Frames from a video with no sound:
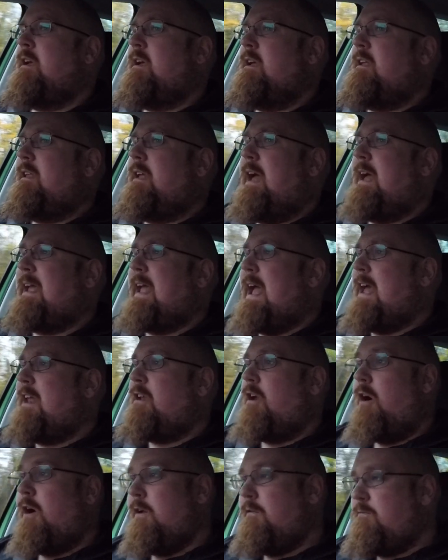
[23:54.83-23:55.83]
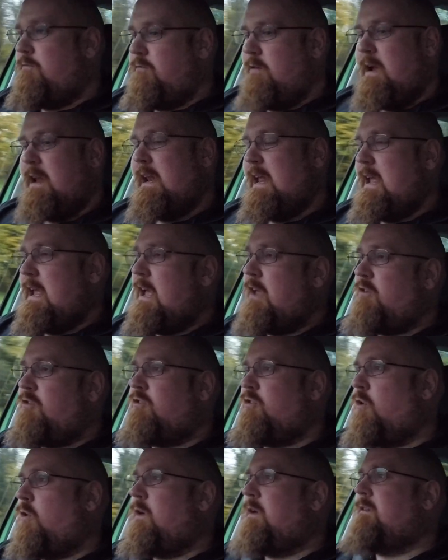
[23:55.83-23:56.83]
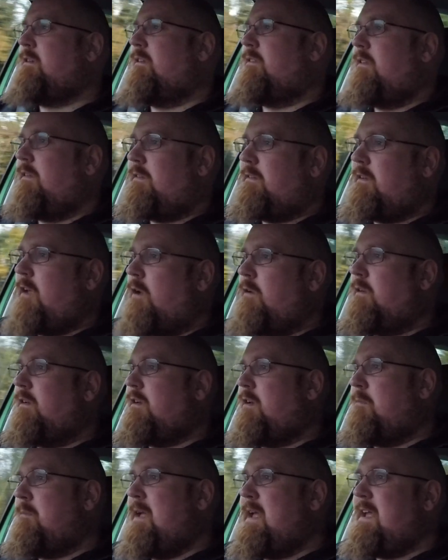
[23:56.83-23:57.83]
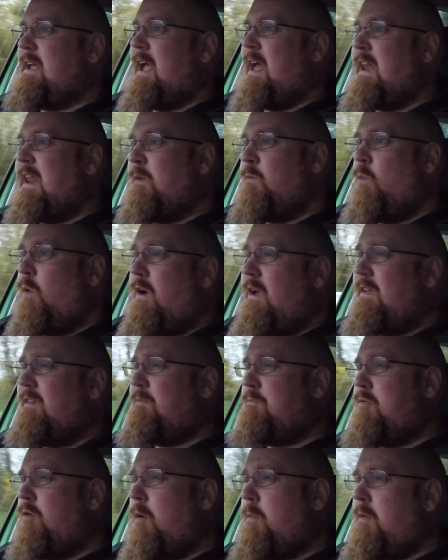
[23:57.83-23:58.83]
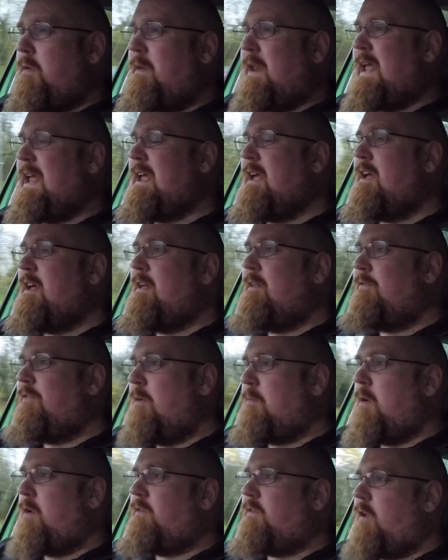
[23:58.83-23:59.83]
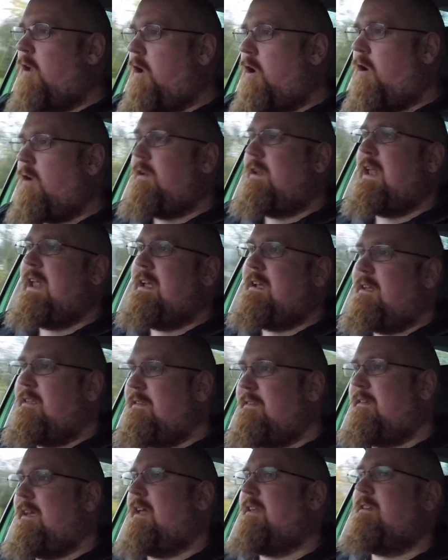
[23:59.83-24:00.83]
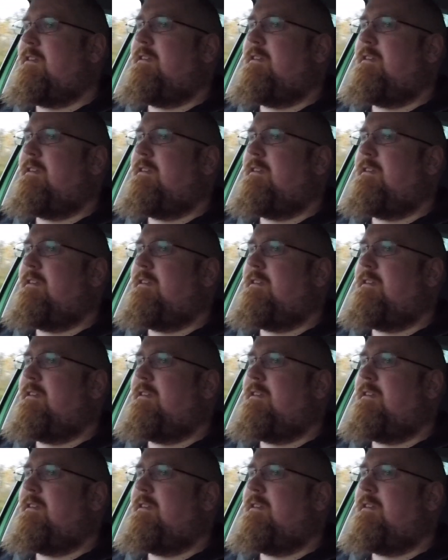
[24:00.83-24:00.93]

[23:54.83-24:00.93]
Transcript: Again, I've really enjoyed the Skoda Kamiq, and in what is probably the most hotly contended